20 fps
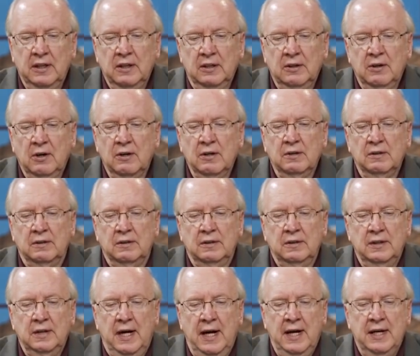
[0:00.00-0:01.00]
little
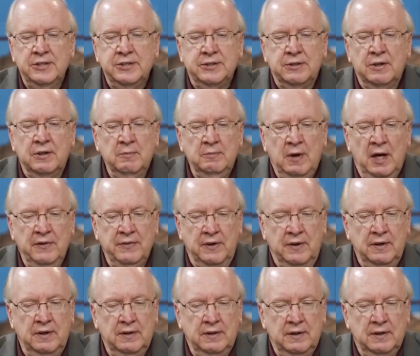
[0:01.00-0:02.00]
girl asked her
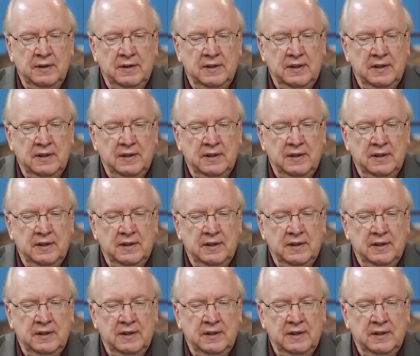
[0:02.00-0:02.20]
mother,